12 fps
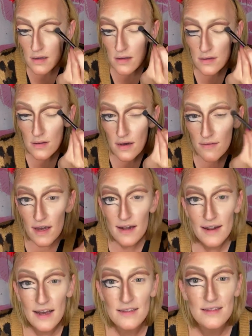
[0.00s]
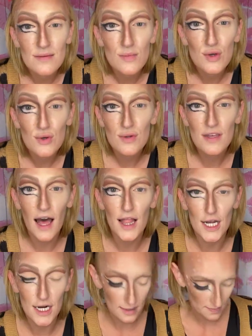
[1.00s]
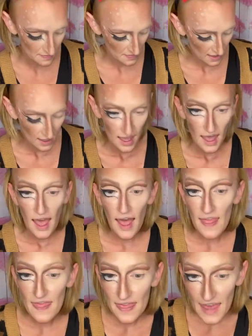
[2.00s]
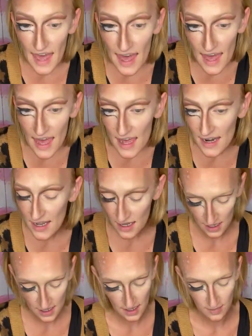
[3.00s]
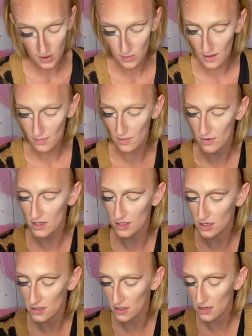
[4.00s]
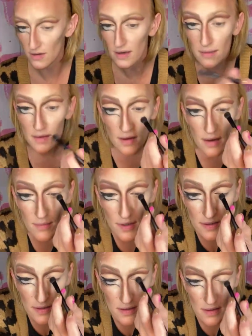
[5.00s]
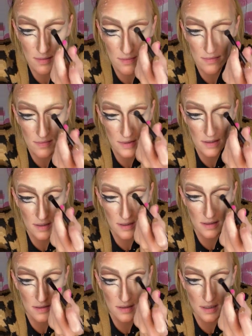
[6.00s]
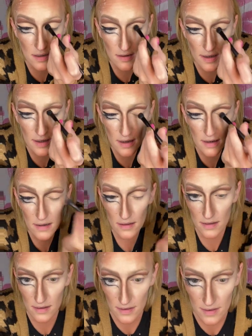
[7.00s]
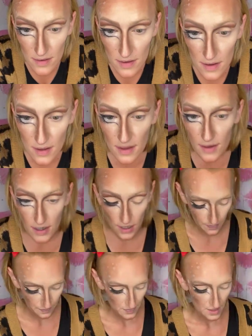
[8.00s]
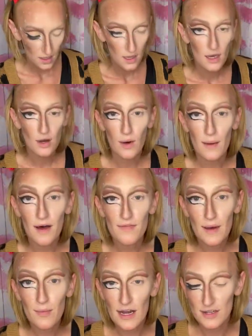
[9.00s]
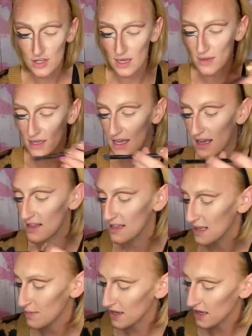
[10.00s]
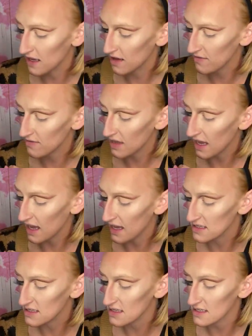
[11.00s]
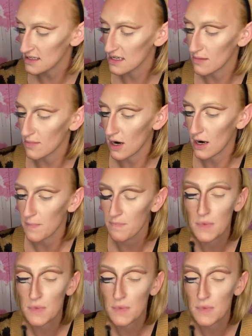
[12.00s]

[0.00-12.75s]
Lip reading: So we have that nice smooth color. And then I'm going to wipe my brush. Oh, I missed some. Didn't get as thick right here. There we go. I'll wipe off my brush. I'm going to get a little bit of that Cinnabar,